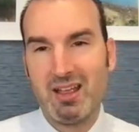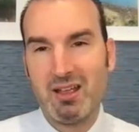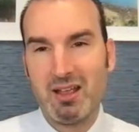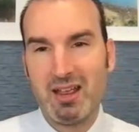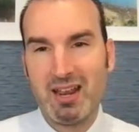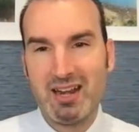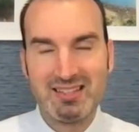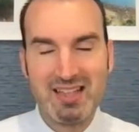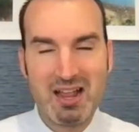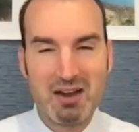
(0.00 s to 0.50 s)

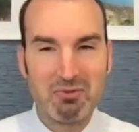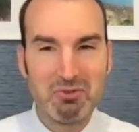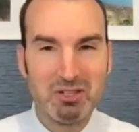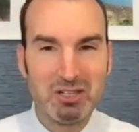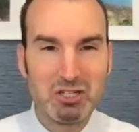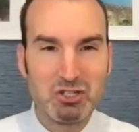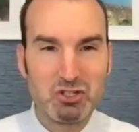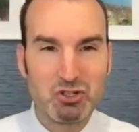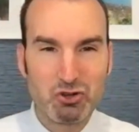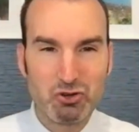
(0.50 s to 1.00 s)
And is that
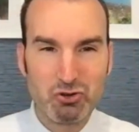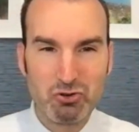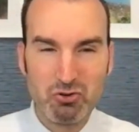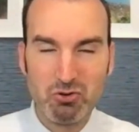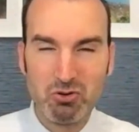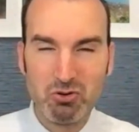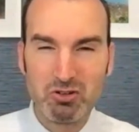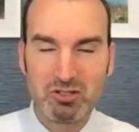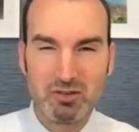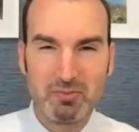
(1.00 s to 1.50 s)
really true?
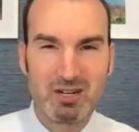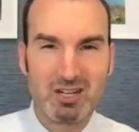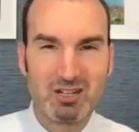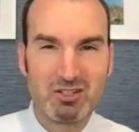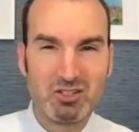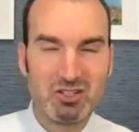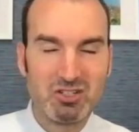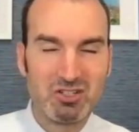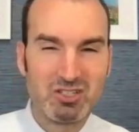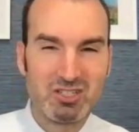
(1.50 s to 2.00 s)
Or is it
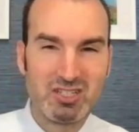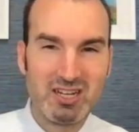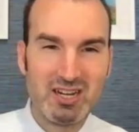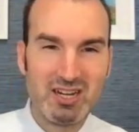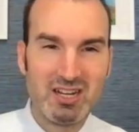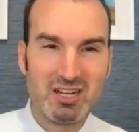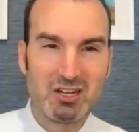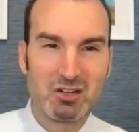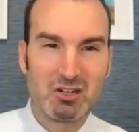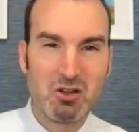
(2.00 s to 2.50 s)
because you just
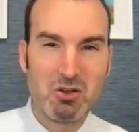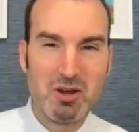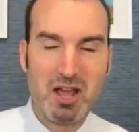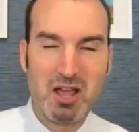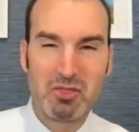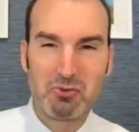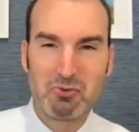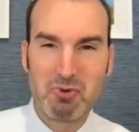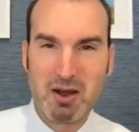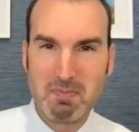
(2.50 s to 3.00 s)
didn't go
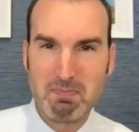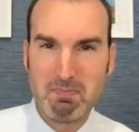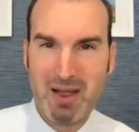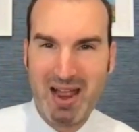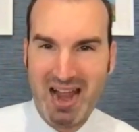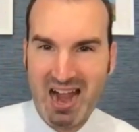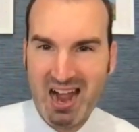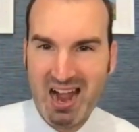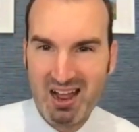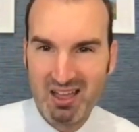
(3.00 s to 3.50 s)
down the right
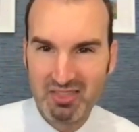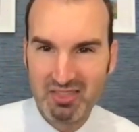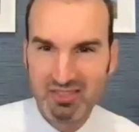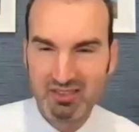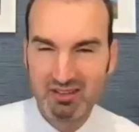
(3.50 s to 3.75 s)
path?